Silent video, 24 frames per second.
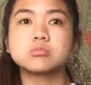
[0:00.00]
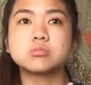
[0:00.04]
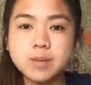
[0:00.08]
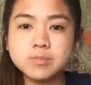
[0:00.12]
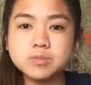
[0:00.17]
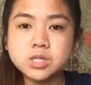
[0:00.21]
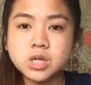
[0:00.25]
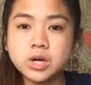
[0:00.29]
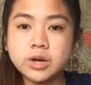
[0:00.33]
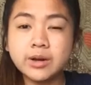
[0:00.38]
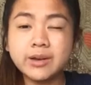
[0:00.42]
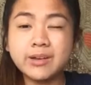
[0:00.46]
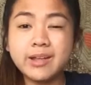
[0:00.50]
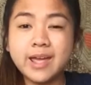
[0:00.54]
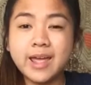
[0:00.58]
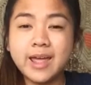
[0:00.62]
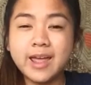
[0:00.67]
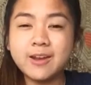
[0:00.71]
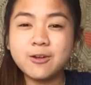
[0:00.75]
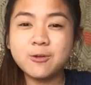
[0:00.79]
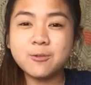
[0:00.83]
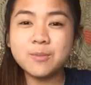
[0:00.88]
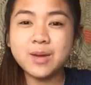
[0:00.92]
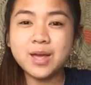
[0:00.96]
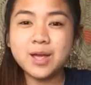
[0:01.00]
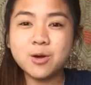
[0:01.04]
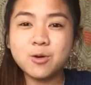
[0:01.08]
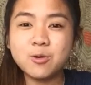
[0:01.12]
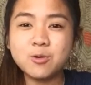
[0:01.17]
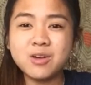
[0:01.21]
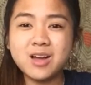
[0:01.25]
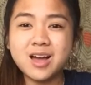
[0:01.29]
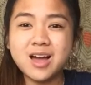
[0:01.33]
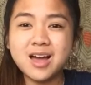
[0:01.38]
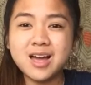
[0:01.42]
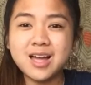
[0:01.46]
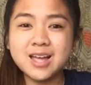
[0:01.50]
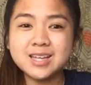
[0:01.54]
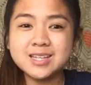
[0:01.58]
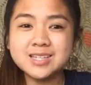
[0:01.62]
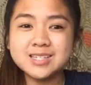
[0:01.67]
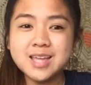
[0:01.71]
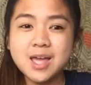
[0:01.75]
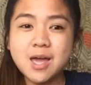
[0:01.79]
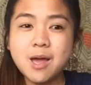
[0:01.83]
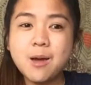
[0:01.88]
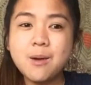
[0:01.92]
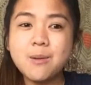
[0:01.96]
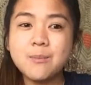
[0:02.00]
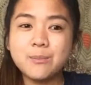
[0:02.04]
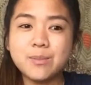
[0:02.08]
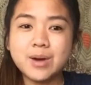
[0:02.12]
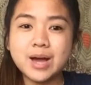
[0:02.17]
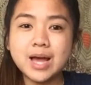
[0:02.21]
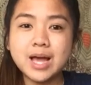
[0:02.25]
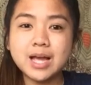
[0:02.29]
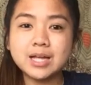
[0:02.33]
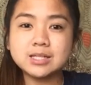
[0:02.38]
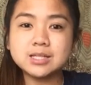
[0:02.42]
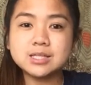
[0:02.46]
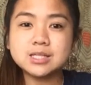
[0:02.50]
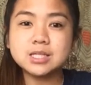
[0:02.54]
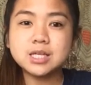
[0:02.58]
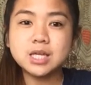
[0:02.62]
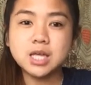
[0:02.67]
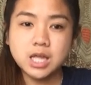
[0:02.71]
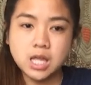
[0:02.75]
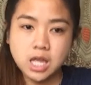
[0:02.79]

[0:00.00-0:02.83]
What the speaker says: I'm sorry to hate on my own kind, but